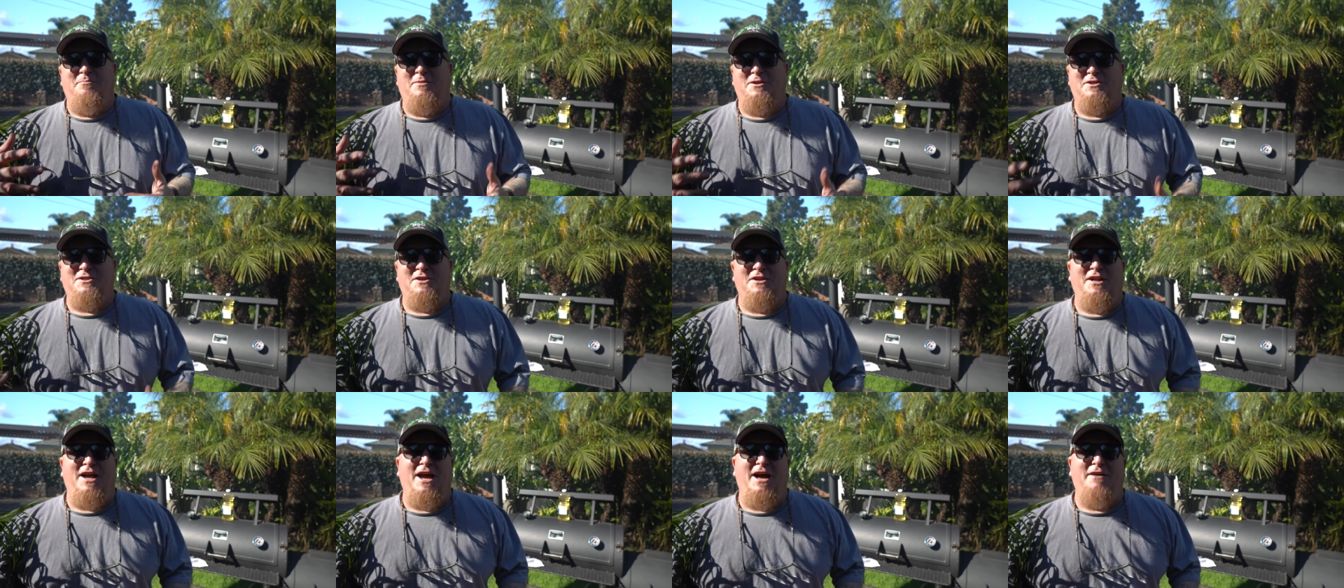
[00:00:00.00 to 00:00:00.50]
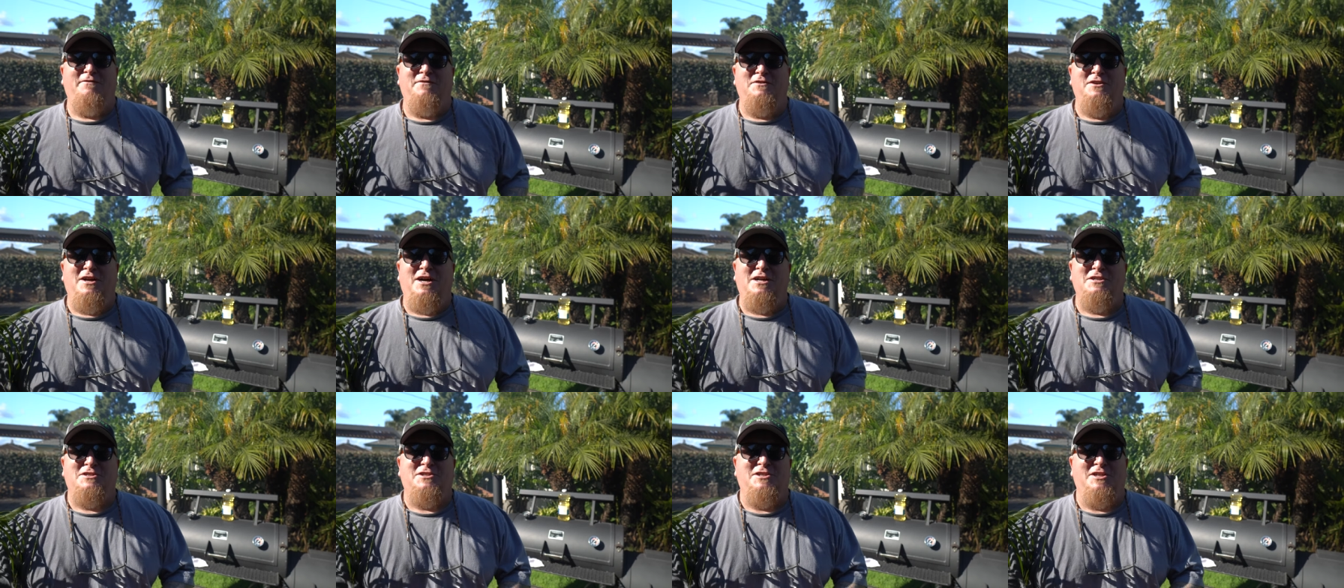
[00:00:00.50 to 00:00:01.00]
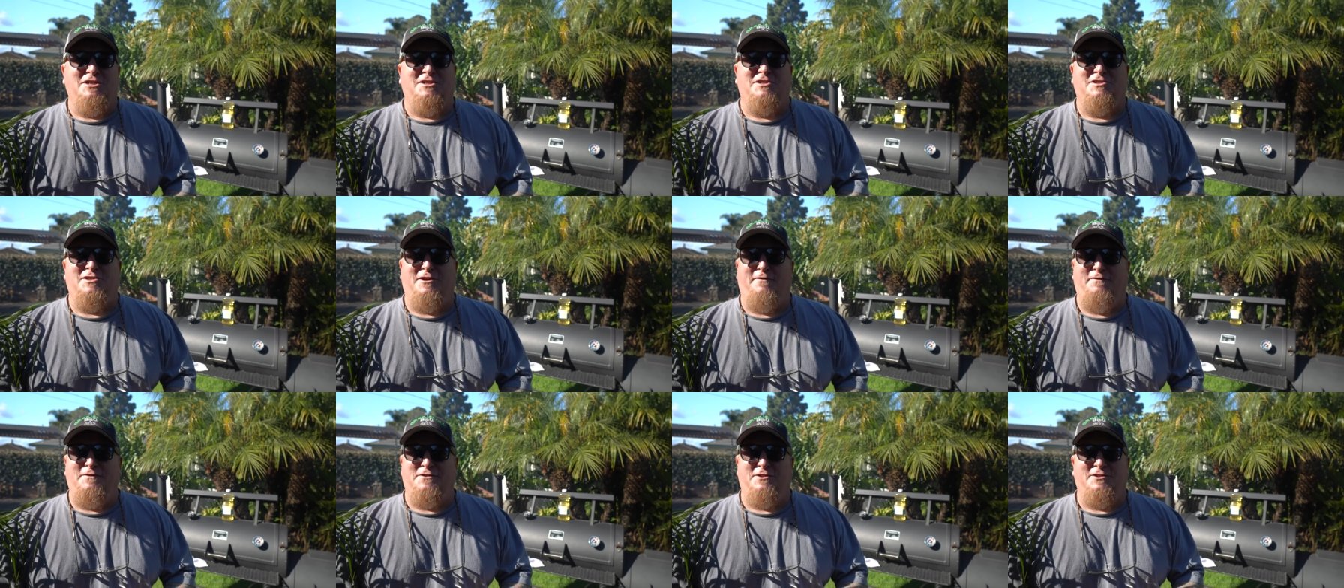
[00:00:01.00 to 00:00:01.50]
But it's going to have a non-stick
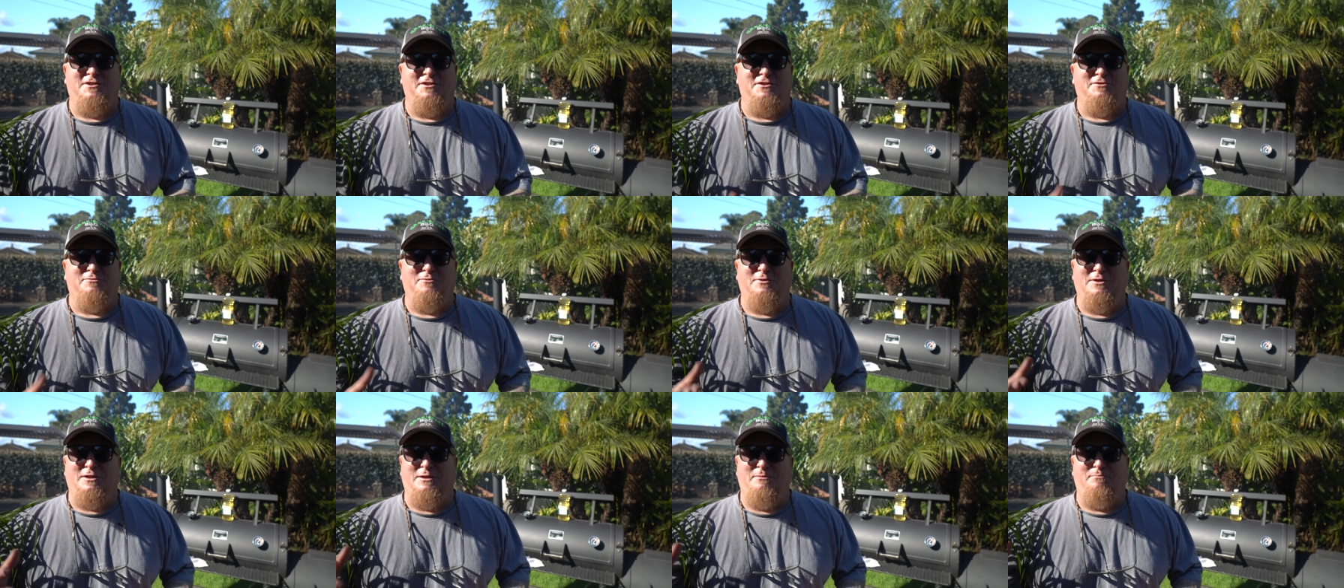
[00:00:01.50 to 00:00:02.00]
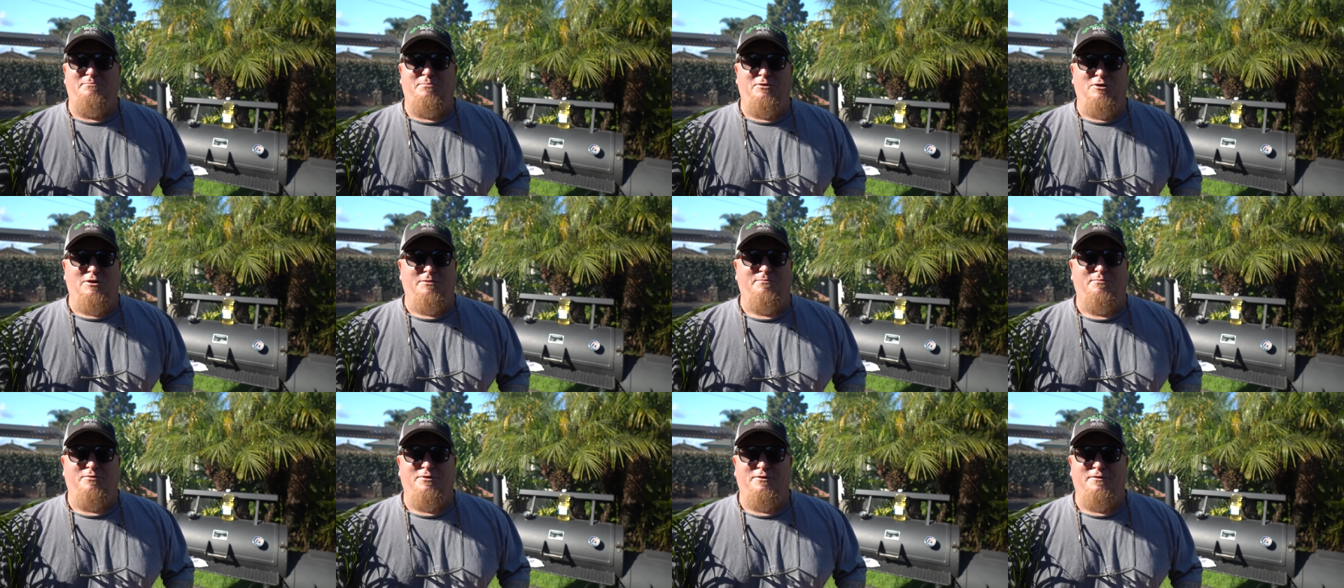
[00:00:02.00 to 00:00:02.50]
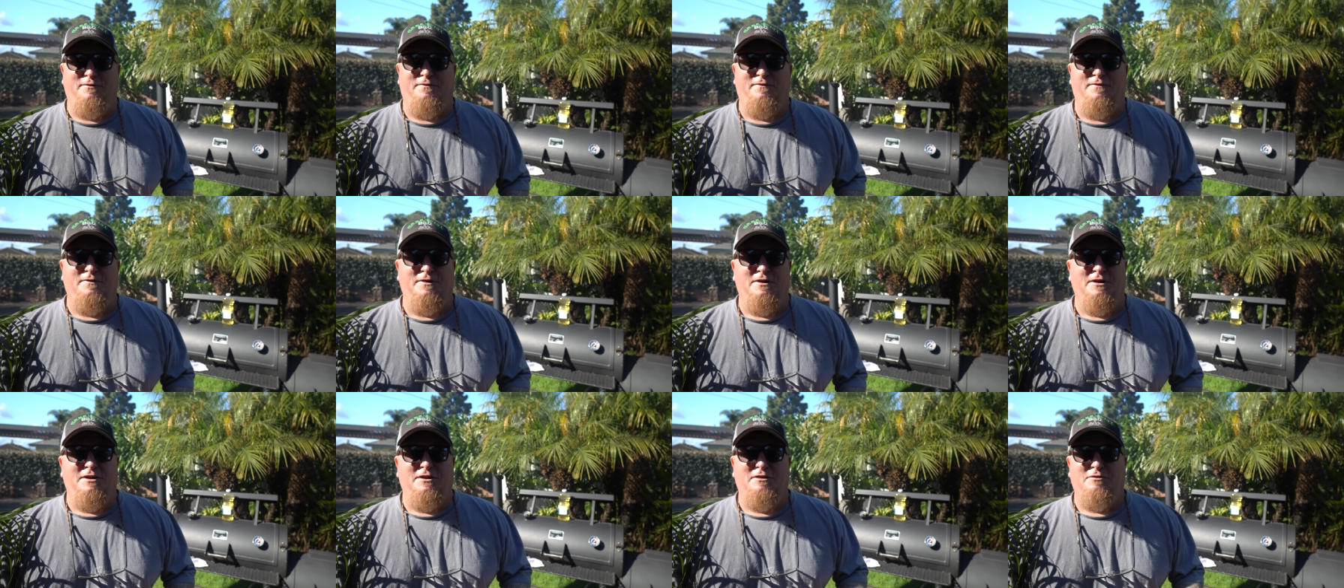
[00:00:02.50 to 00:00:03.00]
surface that's really
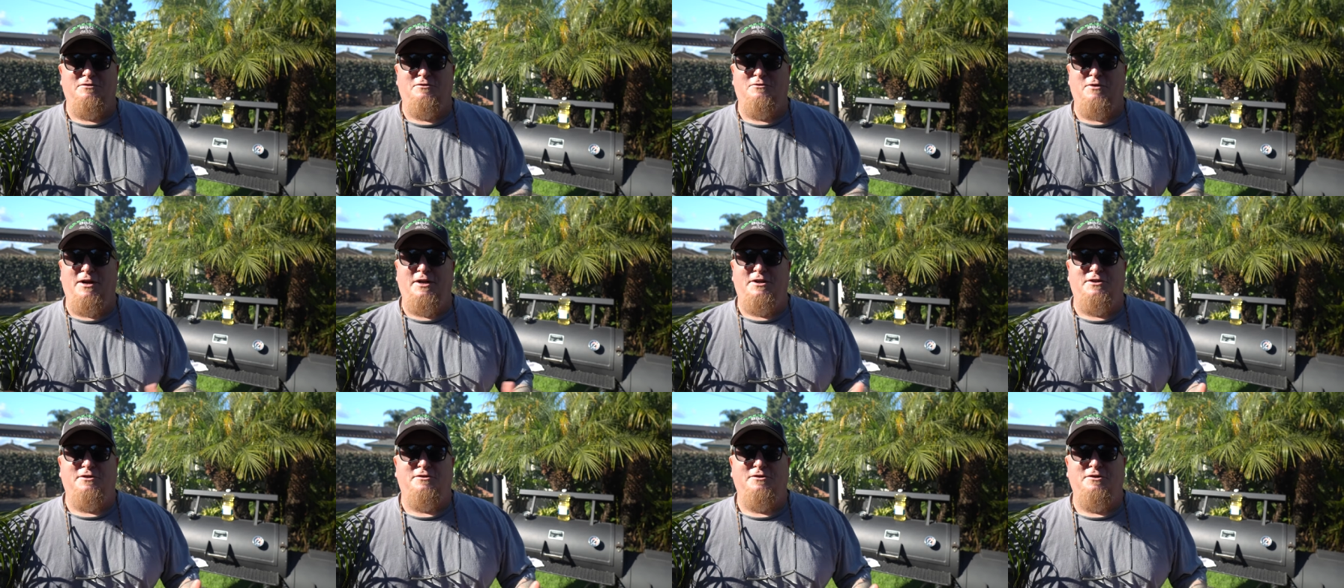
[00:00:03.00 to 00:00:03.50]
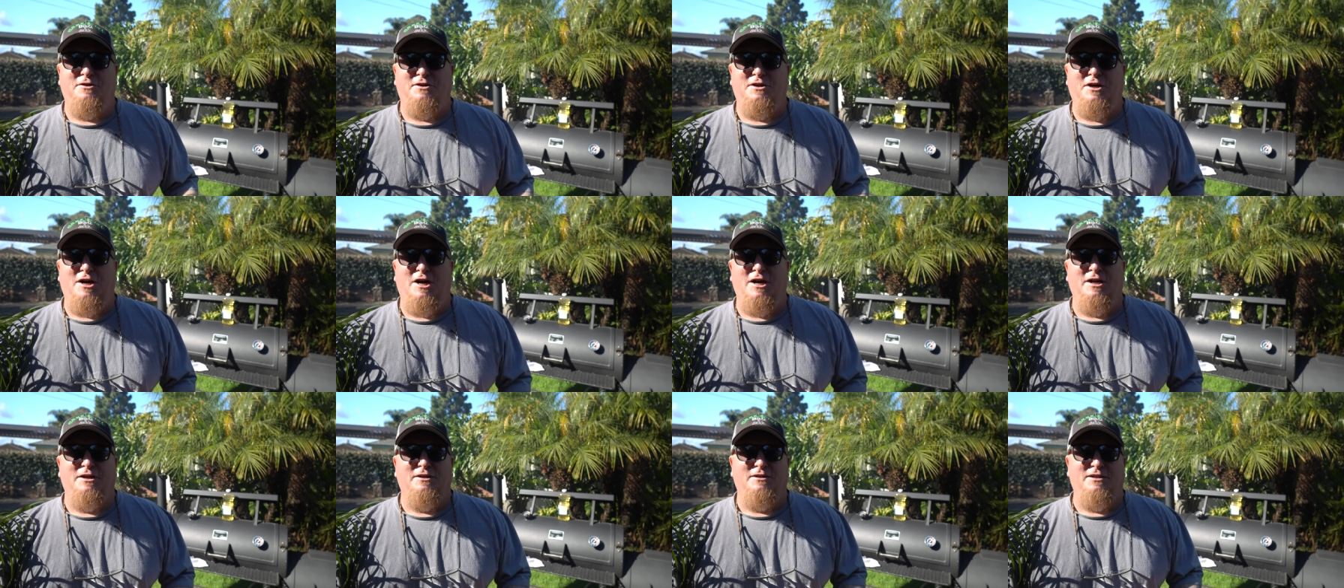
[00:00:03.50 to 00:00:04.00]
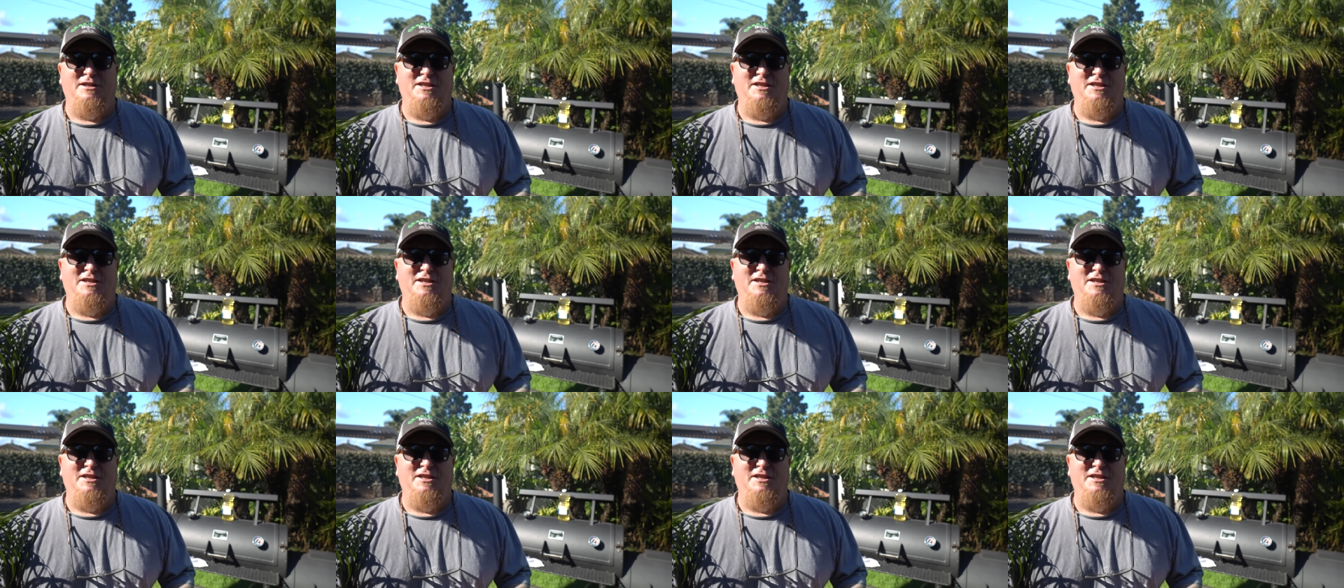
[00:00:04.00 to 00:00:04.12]
bulletproof, great to cook on,